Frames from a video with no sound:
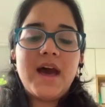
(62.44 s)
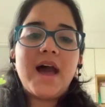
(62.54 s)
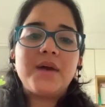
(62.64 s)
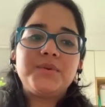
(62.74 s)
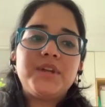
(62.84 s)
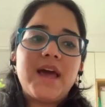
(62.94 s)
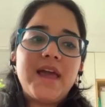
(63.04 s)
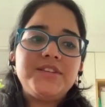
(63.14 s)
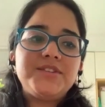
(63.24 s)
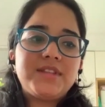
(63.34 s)
I would
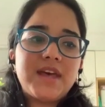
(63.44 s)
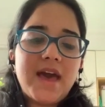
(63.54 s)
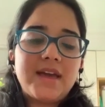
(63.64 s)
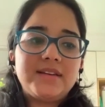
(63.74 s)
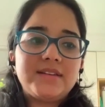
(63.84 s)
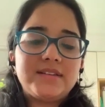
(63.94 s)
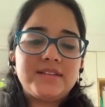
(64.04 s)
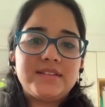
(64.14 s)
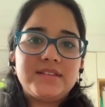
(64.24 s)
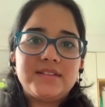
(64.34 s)
like to thank
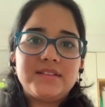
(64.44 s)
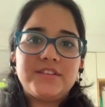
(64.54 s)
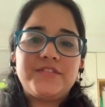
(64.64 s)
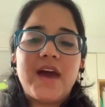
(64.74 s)
the